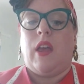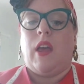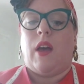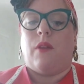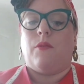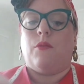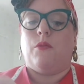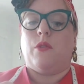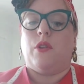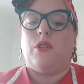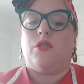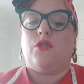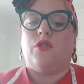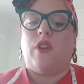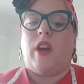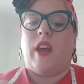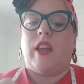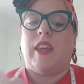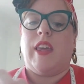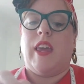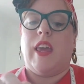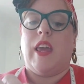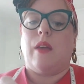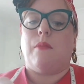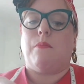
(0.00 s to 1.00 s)
We want to try
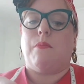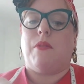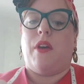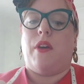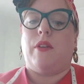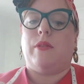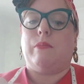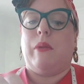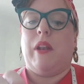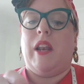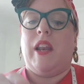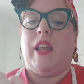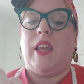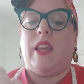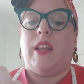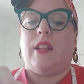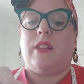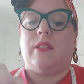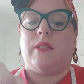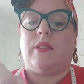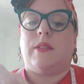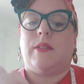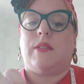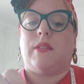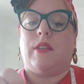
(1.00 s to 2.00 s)
and keep those
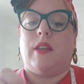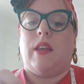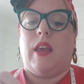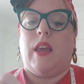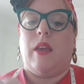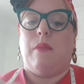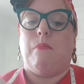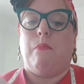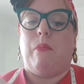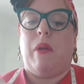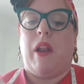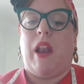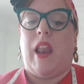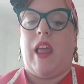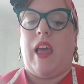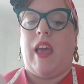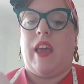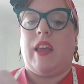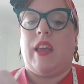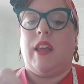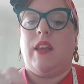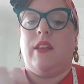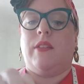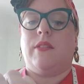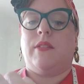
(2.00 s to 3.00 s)
pleats in
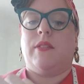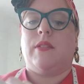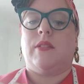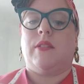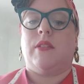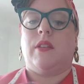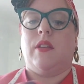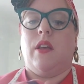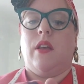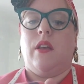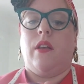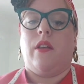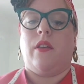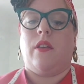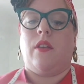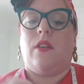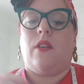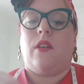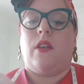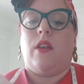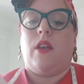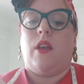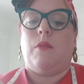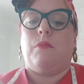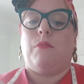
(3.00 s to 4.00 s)
place
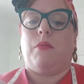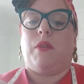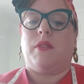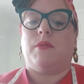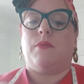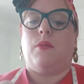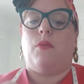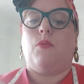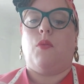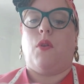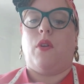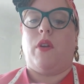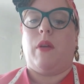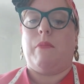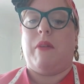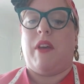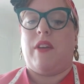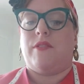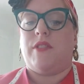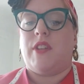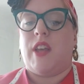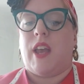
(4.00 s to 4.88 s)
because we want a bit of